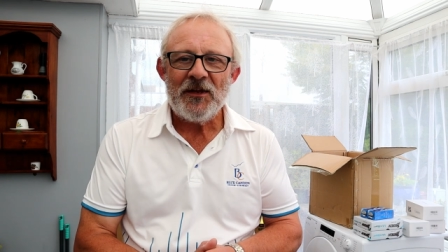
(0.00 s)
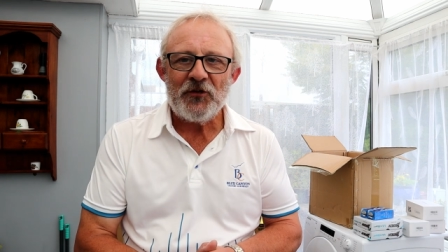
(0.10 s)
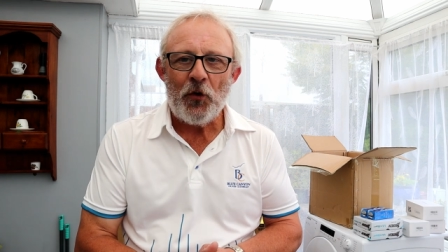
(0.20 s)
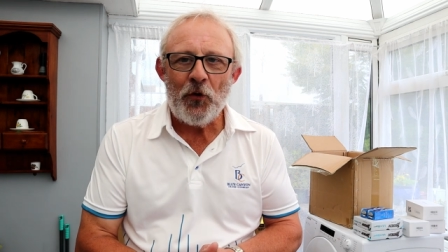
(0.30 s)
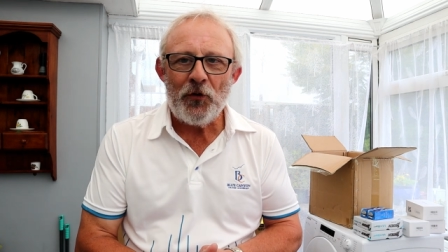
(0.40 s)

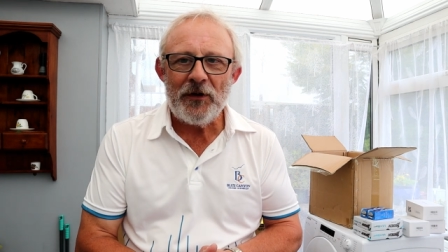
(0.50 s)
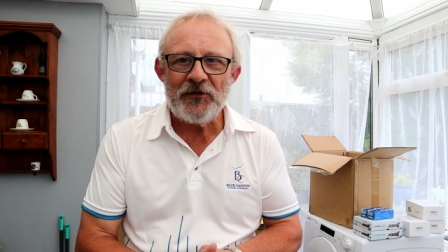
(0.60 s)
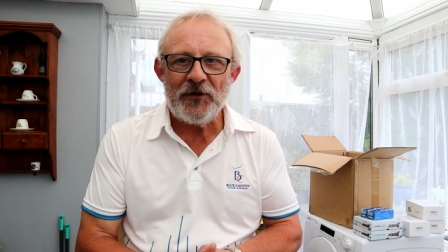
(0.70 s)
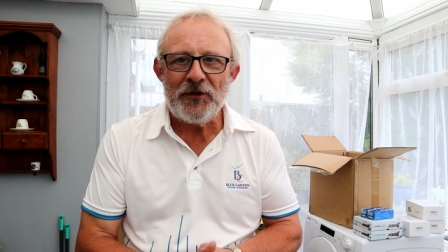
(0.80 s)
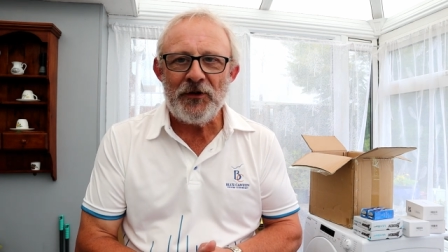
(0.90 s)
That's all
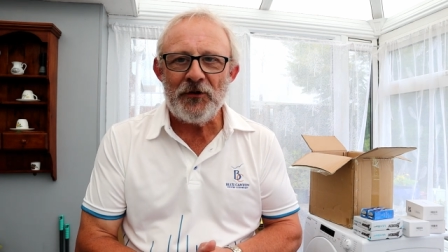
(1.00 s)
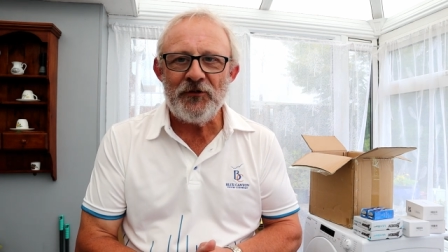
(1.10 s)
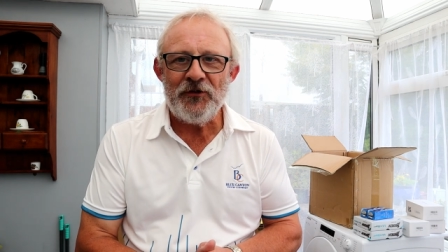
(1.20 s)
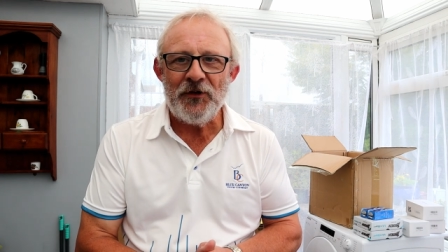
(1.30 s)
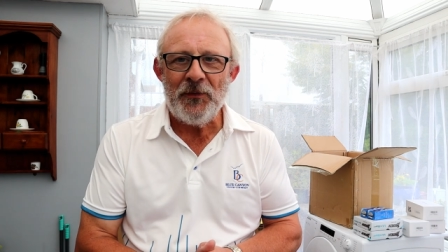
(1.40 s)
it's going to
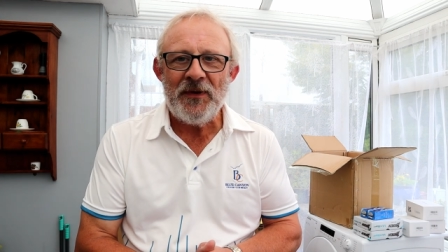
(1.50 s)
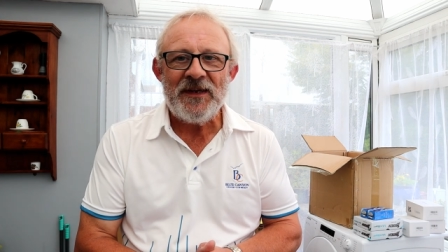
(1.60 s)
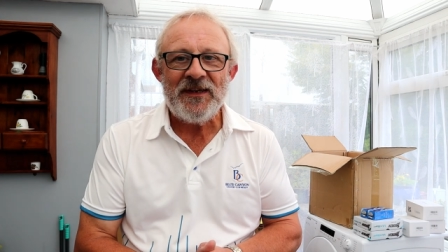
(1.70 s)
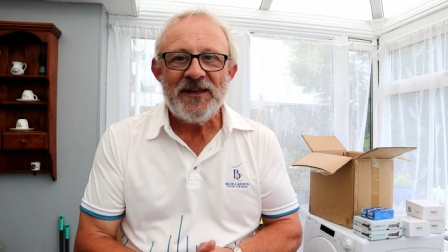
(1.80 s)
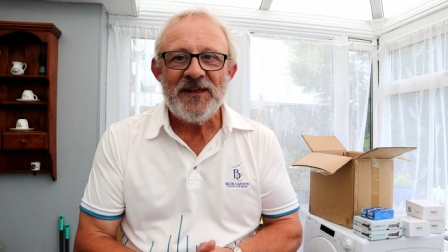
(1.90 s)
cost you
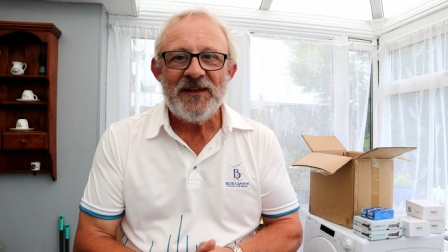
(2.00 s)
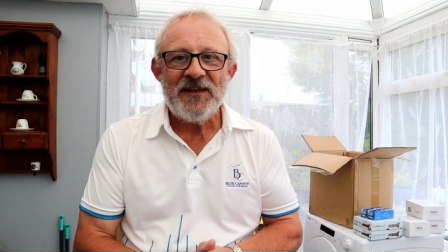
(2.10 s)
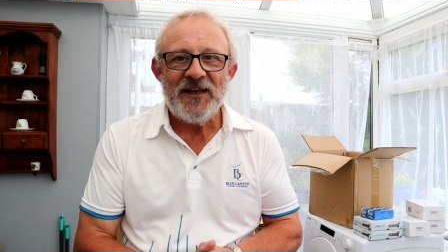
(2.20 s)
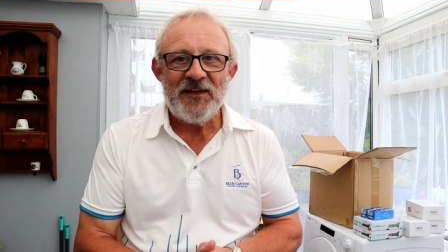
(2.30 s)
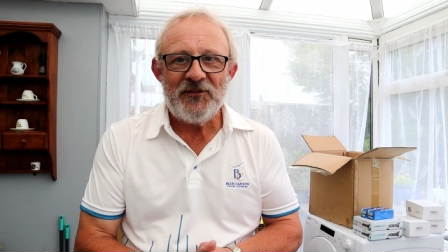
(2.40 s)

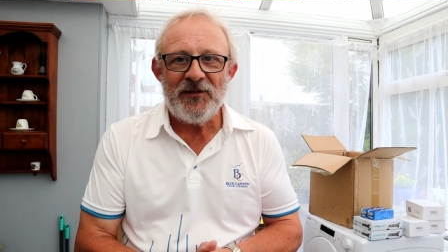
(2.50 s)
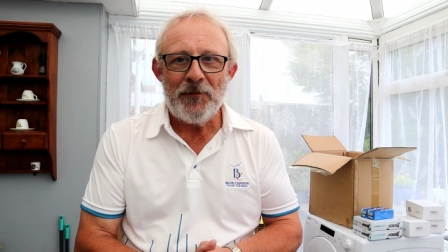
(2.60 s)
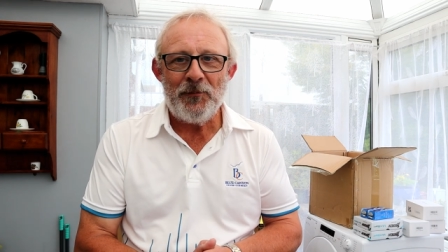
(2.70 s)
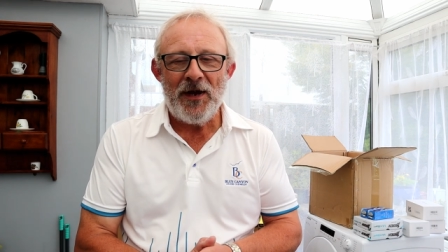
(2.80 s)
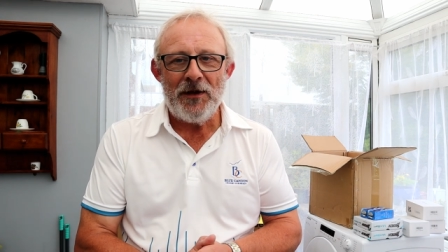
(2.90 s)
is
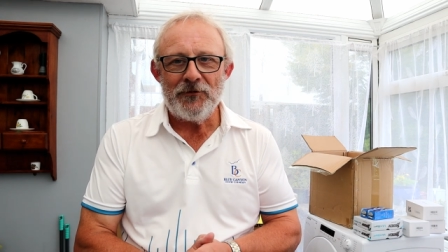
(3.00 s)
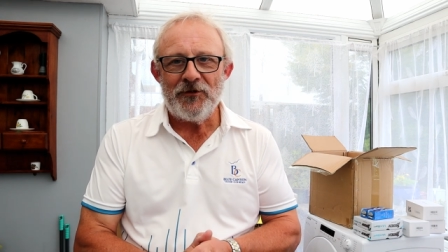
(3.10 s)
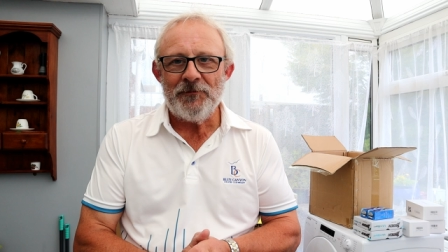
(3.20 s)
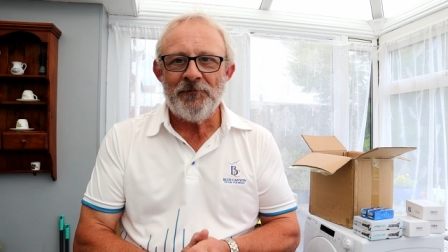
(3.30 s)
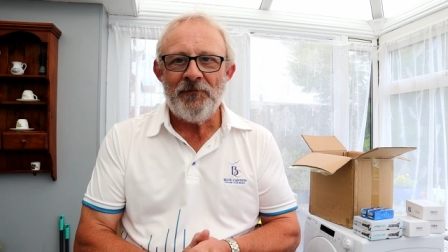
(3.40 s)

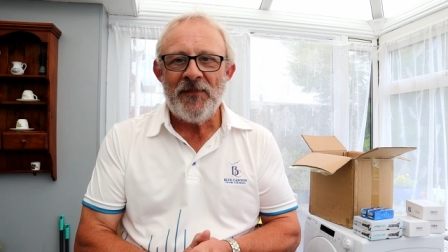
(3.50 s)
£10.